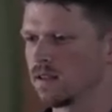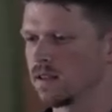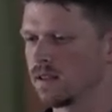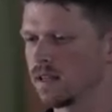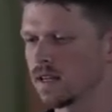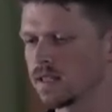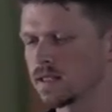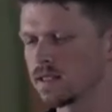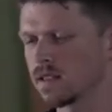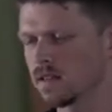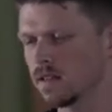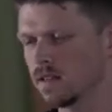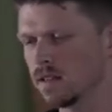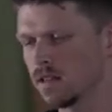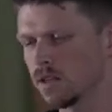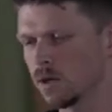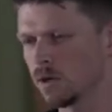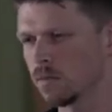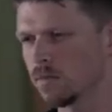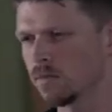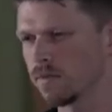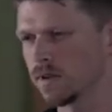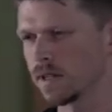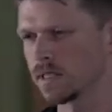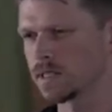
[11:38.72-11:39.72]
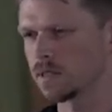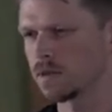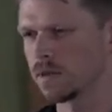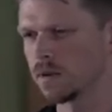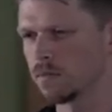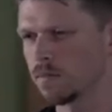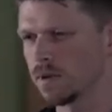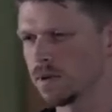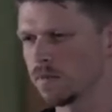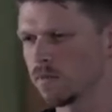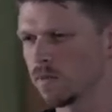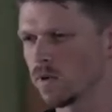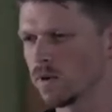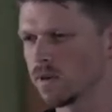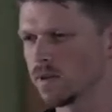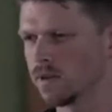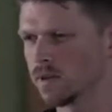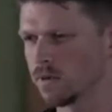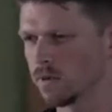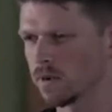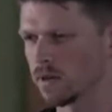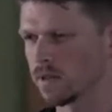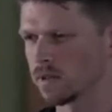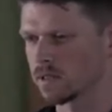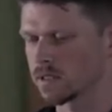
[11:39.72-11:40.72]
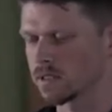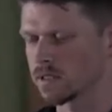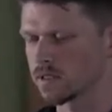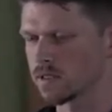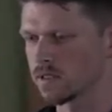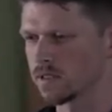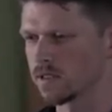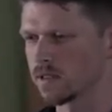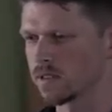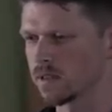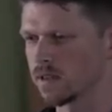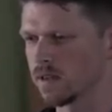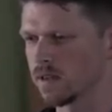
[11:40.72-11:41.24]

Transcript: that's a bit more nuanced.